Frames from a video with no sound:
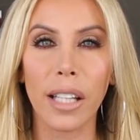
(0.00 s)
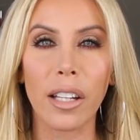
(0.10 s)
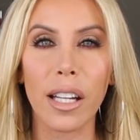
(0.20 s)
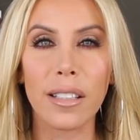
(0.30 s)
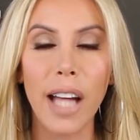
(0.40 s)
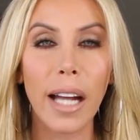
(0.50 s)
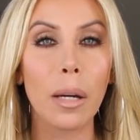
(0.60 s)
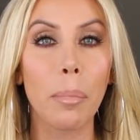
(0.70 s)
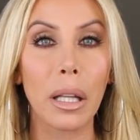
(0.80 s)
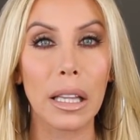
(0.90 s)
Like it's not
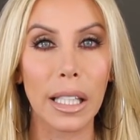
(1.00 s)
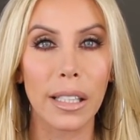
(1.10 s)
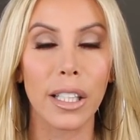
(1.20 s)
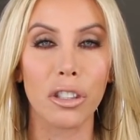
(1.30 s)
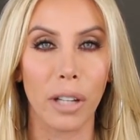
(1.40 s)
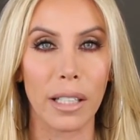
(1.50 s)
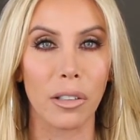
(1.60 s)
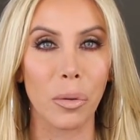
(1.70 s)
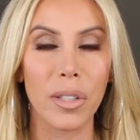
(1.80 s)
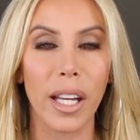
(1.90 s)
completely
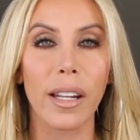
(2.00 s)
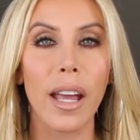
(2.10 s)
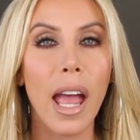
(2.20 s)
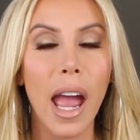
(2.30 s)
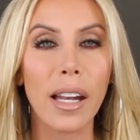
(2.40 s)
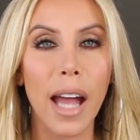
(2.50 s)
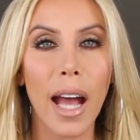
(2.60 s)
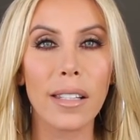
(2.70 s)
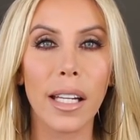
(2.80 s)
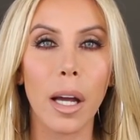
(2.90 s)
translucent and it
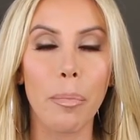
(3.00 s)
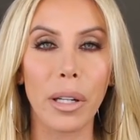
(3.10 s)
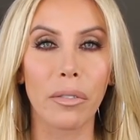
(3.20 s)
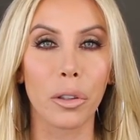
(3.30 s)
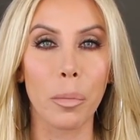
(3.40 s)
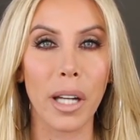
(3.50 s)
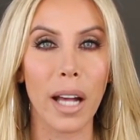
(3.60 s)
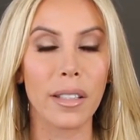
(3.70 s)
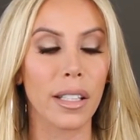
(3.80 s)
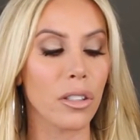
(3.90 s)
has like a bit of
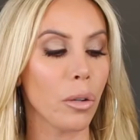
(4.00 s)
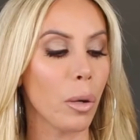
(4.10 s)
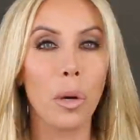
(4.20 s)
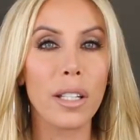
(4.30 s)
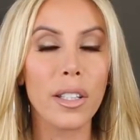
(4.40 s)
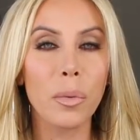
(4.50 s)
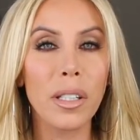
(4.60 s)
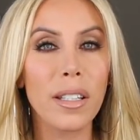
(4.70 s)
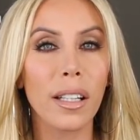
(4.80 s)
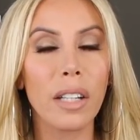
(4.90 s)
luminosity to it. Whereas this one
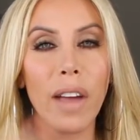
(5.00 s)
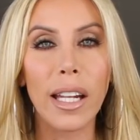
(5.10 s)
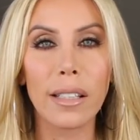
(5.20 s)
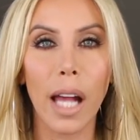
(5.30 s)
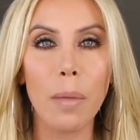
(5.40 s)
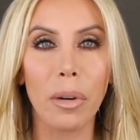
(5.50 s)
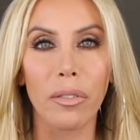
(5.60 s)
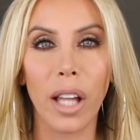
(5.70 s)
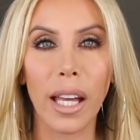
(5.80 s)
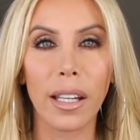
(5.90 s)
doesn't leave any type
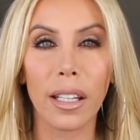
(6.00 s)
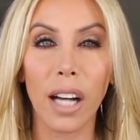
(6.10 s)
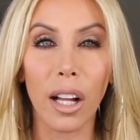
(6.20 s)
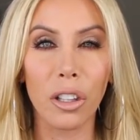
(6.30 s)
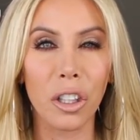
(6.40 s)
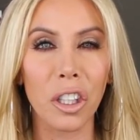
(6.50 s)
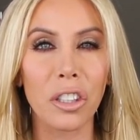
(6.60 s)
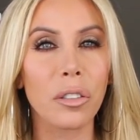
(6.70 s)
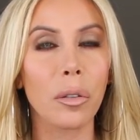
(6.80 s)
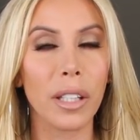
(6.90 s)
of like
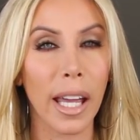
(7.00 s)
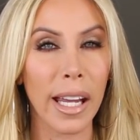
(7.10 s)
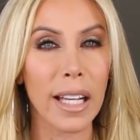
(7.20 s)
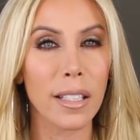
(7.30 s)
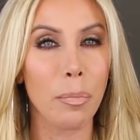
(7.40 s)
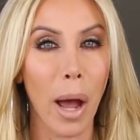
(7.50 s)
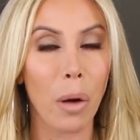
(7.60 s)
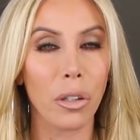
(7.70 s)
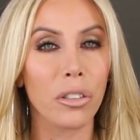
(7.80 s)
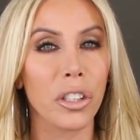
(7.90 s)
colored cast
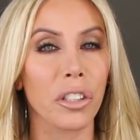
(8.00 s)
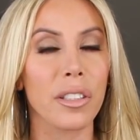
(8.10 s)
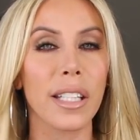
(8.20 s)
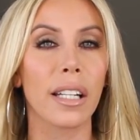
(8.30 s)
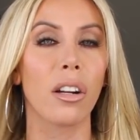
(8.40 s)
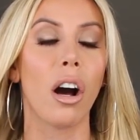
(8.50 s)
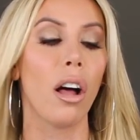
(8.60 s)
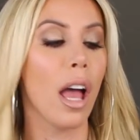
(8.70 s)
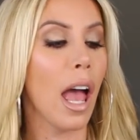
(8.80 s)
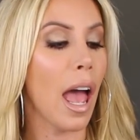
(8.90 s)
powder to your skin at
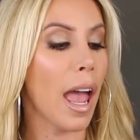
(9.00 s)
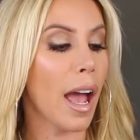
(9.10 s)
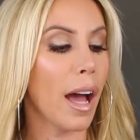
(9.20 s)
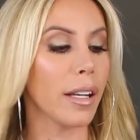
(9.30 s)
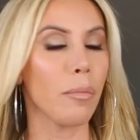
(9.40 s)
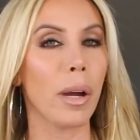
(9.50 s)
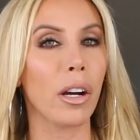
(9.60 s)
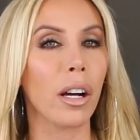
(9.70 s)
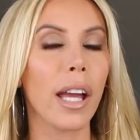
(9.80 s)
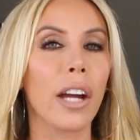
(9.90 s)
all. And my
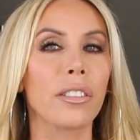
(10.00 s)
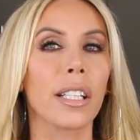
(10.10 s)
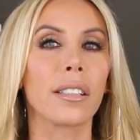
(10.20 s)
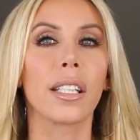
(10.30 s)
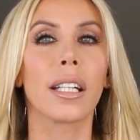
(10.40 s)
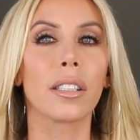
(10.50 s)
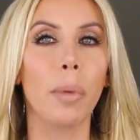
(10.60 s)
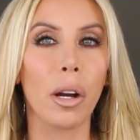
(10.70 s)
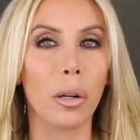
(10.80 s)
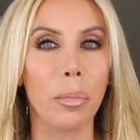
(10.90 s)
hair is like sticking to
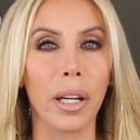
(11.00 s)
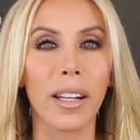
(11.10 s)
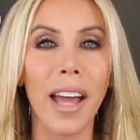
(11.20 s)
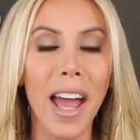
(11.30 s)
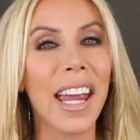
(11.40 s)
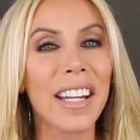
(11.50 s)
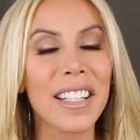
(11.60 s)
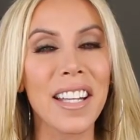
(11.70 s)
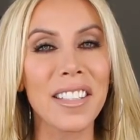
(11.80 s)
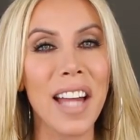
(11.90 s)
my armpit. And
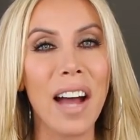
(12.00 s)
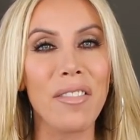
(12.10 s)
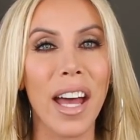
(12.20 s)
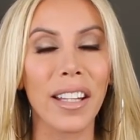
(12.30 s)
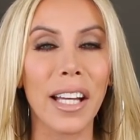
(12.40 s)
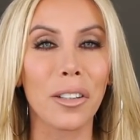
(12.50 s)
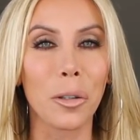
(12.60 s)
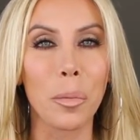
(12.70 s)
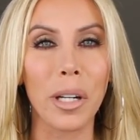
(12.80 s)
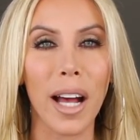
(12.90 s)
it doesn't have that like
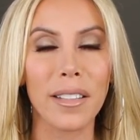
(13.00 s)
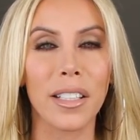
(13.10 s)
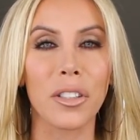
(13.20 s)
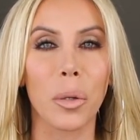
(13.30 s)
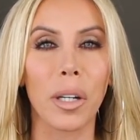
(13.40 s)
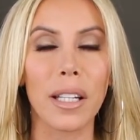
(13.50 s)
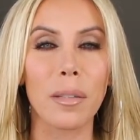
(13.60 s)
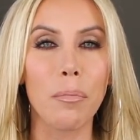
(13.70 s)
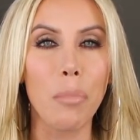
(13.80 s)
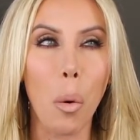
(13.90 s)
luminosity to it.
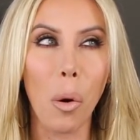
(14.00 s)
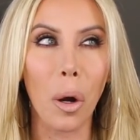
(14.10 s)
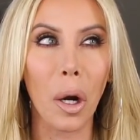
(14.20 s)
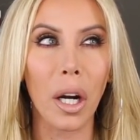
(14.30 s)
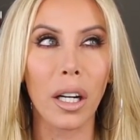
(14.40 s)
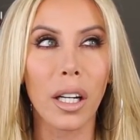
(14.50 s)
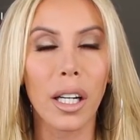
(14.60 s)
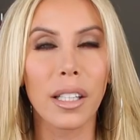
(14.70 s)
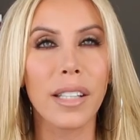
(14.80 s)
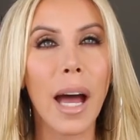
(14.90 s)
It's more,
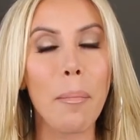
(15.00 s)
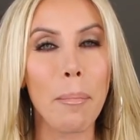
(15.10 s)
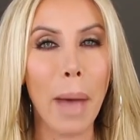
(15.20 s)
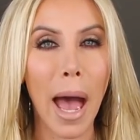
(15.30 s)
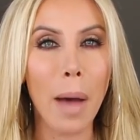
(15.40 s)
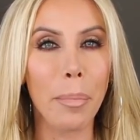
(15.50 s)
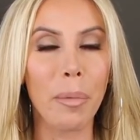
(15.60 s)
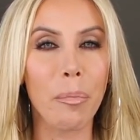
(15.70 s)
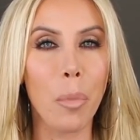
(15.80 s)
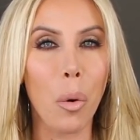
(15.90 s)
not matte,
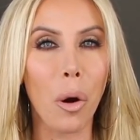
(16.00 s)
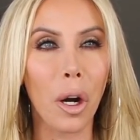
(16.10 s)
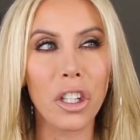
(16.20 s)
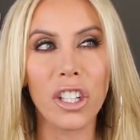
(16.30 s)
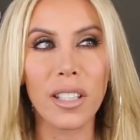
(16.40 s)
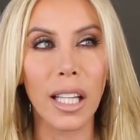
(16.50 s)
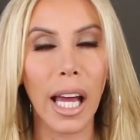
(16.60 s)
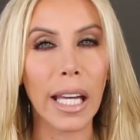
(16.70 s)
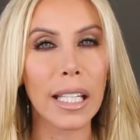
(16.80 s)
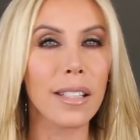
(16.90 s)
but more just
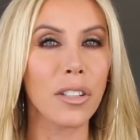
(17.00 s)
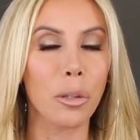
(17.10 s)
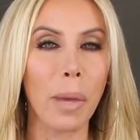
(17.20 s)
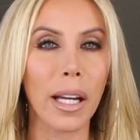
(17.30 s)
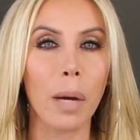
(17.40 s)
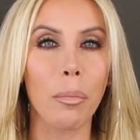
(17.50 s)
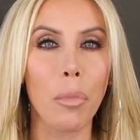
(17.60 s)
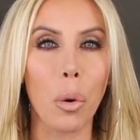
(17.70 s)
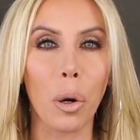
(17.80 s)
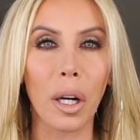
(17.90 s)
like, it sets your makeup
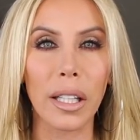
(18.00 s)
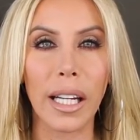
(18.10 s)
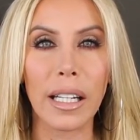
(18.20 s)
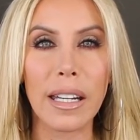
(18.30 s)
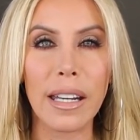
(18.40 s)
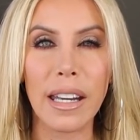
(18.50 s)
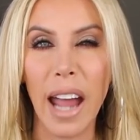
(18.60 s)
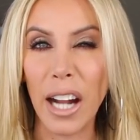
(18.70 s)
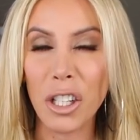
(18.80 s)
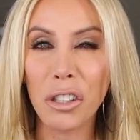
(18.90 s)
more like
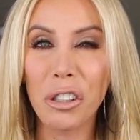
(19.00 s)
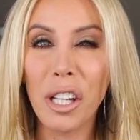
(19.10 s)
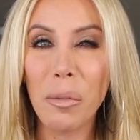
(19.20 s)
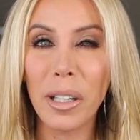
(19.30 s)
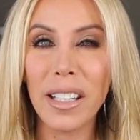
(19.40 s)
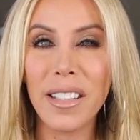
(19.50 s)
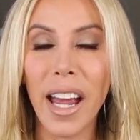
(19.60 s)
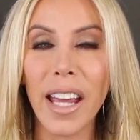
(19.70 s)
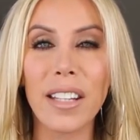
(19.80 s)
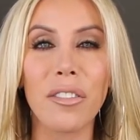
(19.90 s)
natural, I wanna
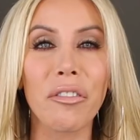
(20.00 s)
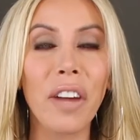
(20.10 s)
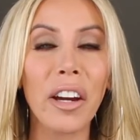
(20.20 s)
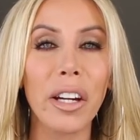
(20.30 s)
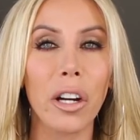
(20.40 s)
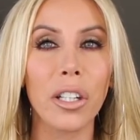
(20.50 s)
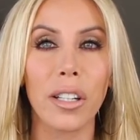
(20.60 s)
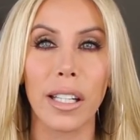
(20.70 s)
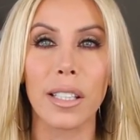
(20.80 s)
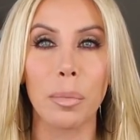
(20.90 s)
say. It's very hard
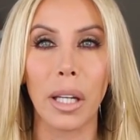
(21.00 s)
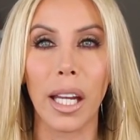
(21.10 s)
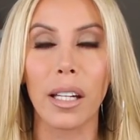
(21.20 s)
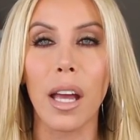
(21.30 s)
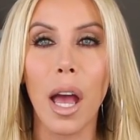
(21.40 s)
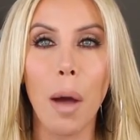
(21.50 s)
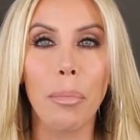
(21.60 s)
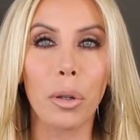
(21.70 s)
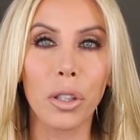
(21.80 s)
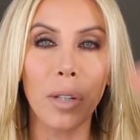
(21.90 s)
to explain,
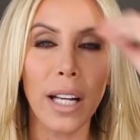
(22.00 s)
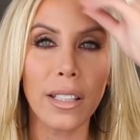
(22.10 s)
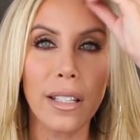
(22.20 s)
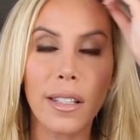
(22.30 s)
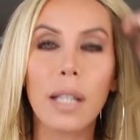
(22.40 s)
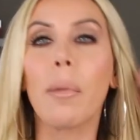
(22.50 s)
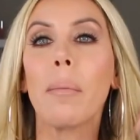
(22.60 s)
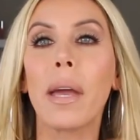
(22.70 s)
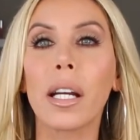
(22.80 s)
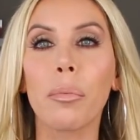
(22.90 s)
but you guys can see
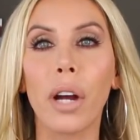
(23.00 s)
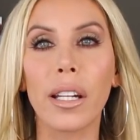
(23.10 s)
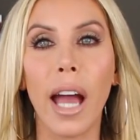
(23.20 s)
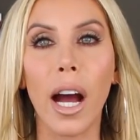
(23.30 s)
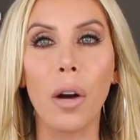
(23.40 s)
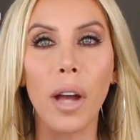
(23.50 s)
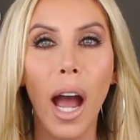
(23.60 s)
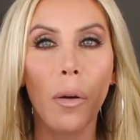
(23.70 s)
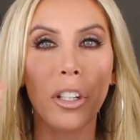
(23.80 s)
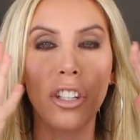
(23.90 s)
my makeup right now,
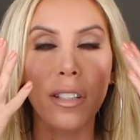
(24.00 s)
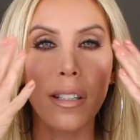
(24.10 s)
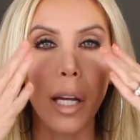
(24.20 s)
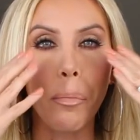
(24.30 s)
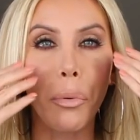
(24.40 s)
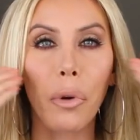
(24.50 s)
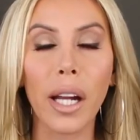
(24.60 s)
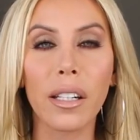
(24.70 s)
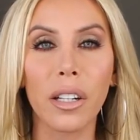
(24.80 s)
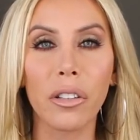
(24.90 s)
how it just is like
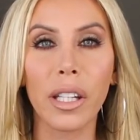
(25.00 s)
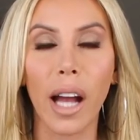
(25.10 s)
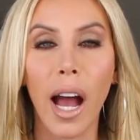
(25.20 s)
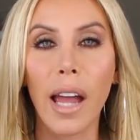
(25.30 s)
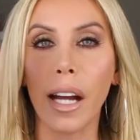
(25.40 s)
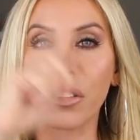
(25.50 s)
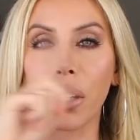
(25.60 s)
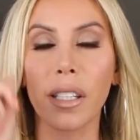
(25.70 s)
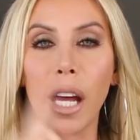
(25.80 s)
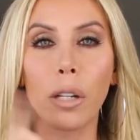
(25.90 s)
brightened under the eye. I
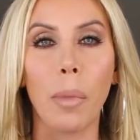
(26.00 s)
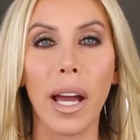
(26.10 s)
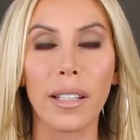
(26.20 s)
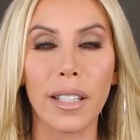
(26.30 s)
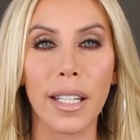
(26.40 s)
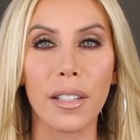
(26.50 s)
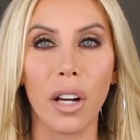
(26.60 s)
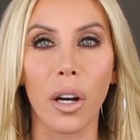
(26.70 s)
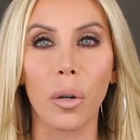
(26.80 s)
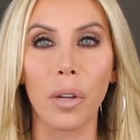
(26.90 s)
took it down my
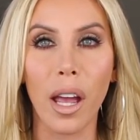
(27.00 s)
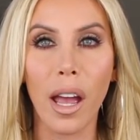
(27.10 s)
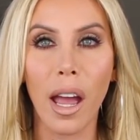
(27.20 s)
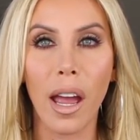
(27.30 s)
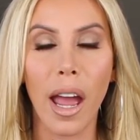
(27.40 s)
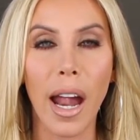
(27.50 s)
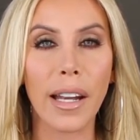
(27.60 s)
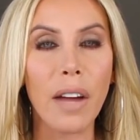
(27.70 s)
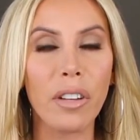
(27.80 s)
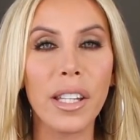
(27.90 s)
T-zone
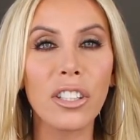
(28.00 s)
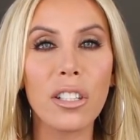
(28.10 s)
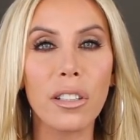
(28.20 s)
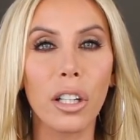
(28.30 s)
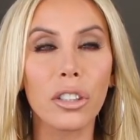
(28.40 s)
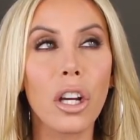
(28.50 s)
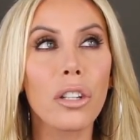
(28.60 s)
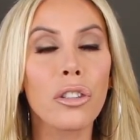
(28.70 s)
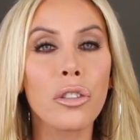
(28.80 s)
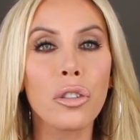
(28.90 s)
and everything just looks
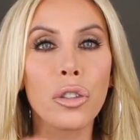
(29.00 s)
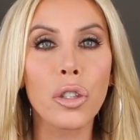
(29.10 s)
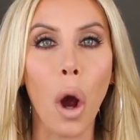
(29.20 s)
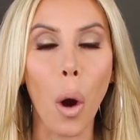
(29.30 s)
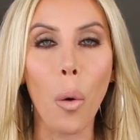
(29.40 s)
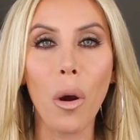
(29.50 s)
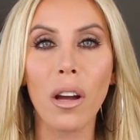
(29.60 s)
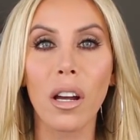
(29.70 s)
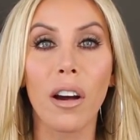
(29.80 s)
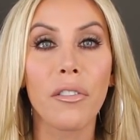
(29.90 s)

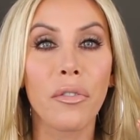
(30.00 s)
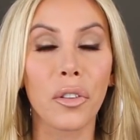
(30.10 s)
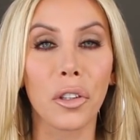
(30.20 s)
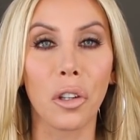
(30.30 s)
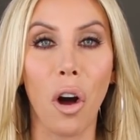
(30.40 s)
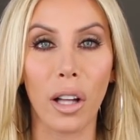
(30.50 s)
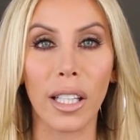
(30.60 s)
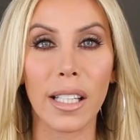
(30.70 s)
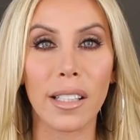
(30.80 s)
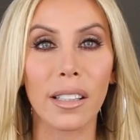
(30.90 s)
so
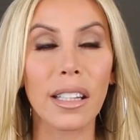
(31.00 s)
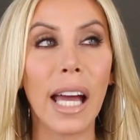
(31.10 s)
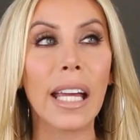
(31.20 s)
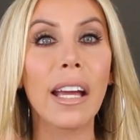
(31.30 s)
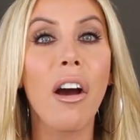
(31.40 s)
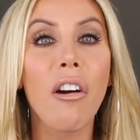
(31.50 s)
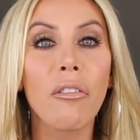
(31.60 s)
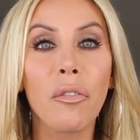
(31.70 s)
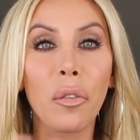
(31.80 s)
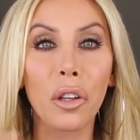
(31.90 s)
flawless. Like,
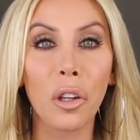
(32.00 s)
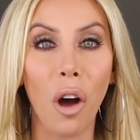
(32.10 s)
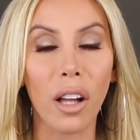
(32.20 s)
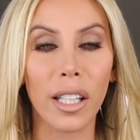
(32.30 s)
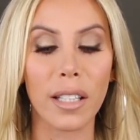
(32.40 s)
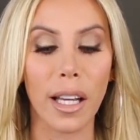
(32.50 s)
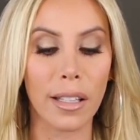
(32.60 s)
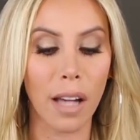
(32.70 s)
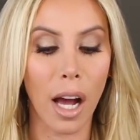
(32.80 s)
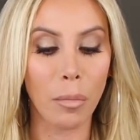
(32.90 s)
flawless.
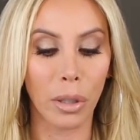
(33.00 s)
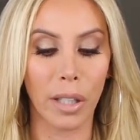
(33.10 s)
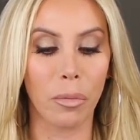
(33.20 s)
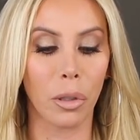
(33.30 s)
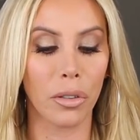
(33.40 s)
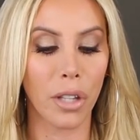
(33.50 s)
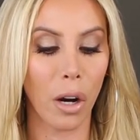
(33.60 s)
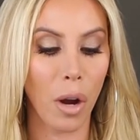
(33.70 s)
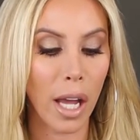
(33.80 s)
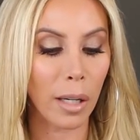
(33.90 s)
It's unbelievable.
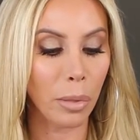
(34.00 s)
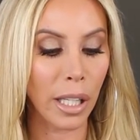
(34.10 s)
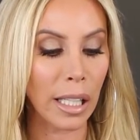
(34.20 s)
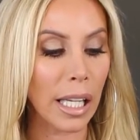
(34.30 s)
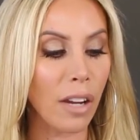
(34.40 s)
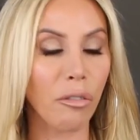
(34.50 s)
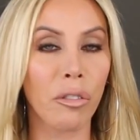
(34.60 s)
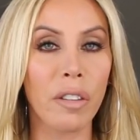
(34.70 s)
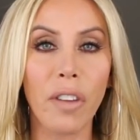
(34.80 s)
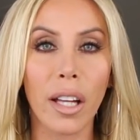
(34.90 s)
So completely
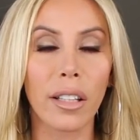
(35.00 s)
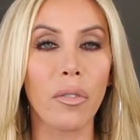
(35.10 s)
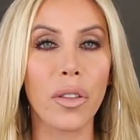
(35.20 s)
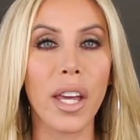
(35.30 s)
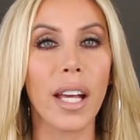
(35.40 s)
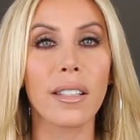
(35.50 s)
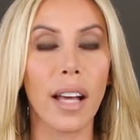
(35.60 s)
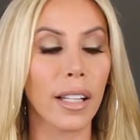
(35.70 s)
re-fell in love with this.